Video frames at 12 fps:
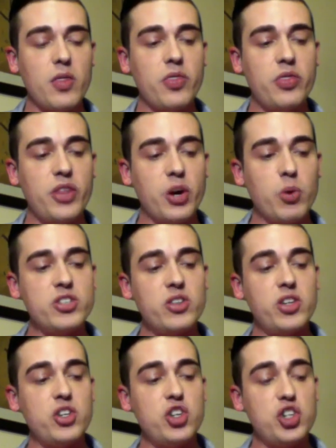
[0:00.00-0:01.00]
there was
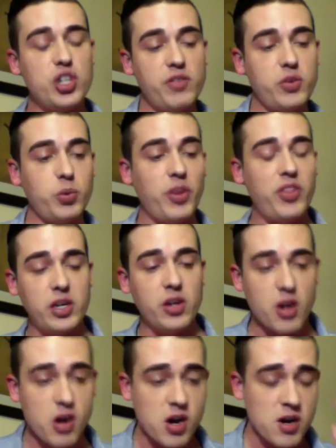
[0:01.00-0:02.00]
this shift within
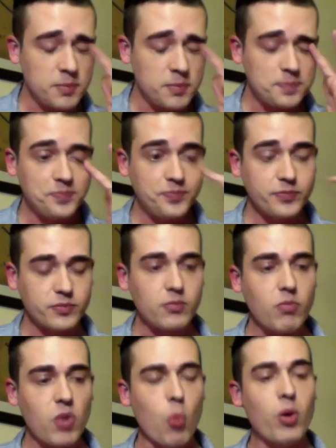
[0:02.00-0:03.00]
her
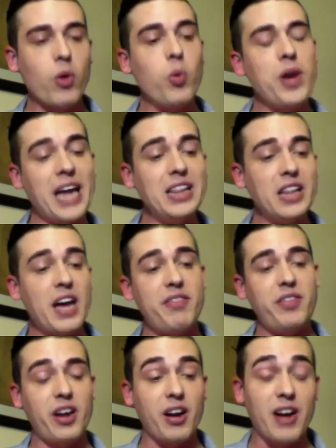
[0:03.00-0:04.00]
where when I left
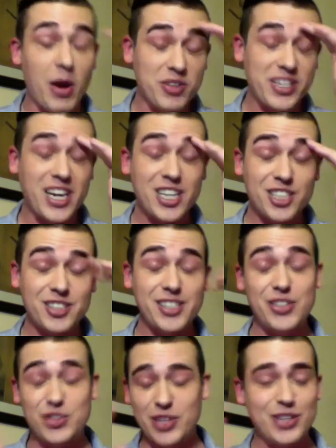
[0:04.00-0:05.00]
there, I was actually
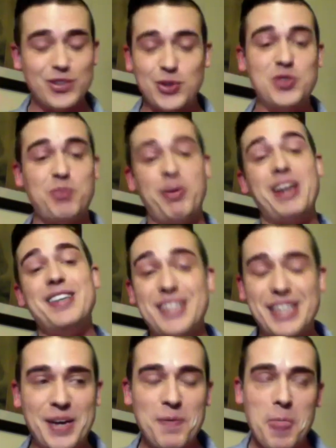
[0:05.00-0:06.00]
like so
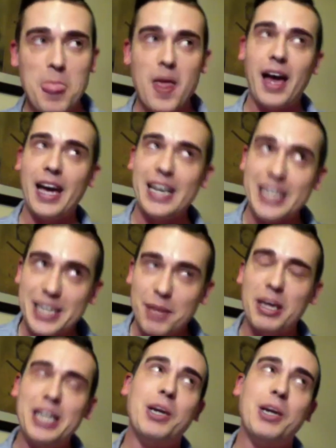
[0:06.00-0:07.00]
spacey. I ended up
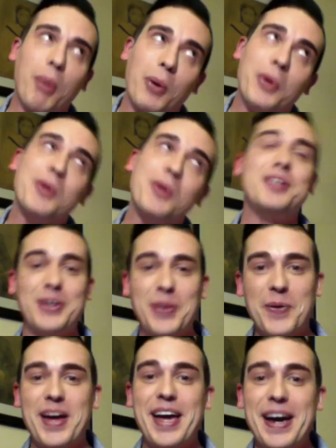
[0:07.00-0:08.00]
hitting a pole on the
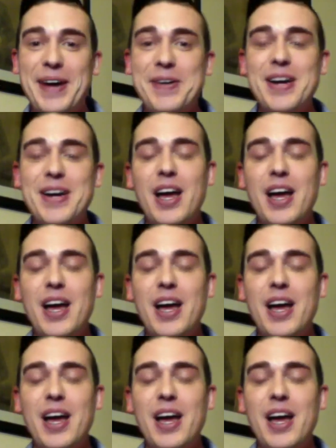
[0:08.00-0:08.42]
way out.